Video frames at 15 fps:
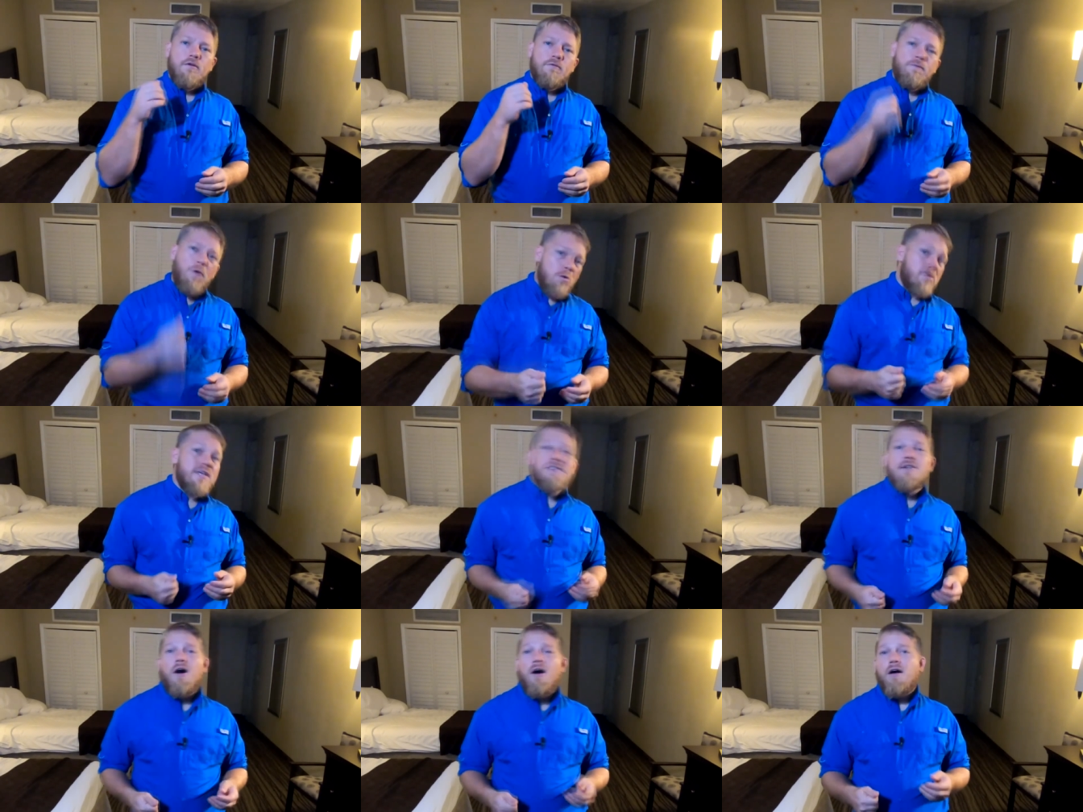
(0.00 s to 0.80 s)

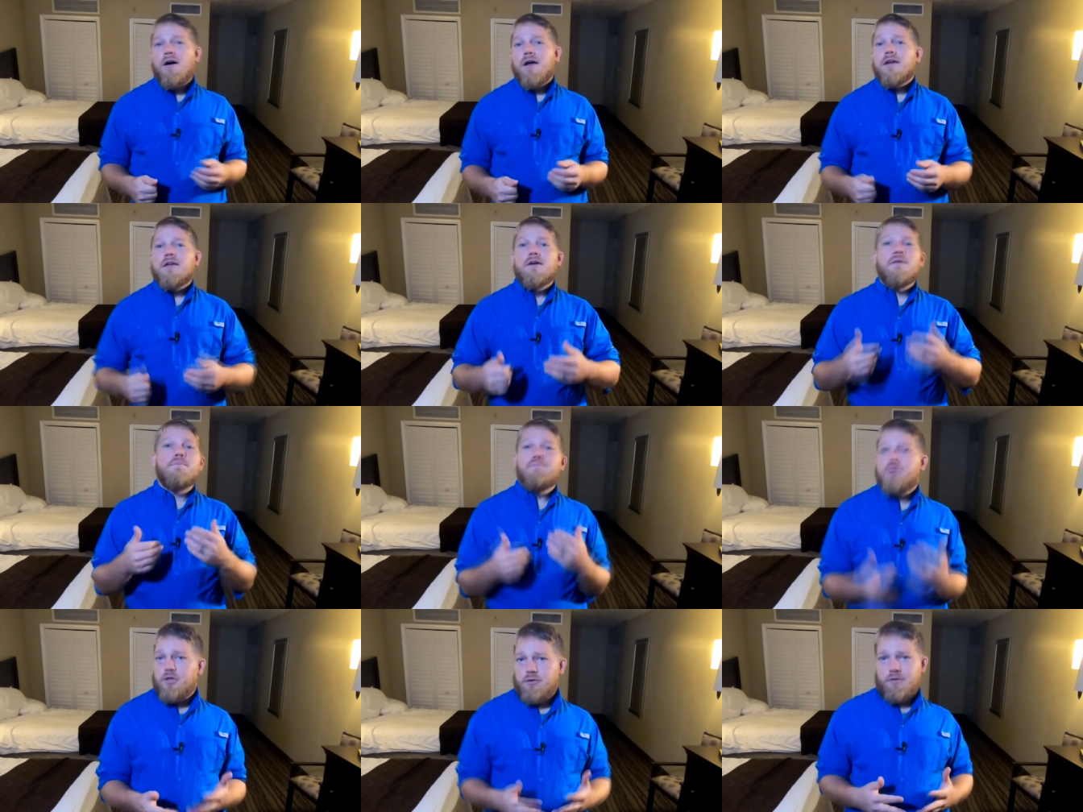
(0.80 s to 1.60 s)
Focus on
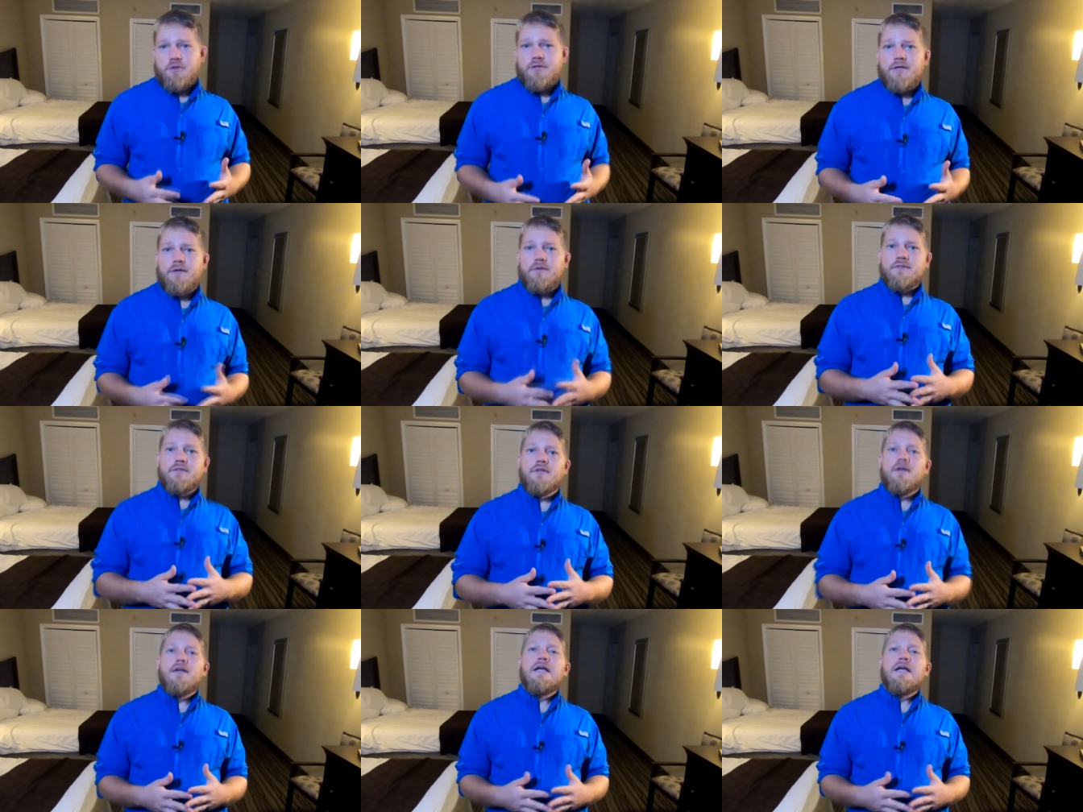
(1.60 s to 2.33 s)
computer skills.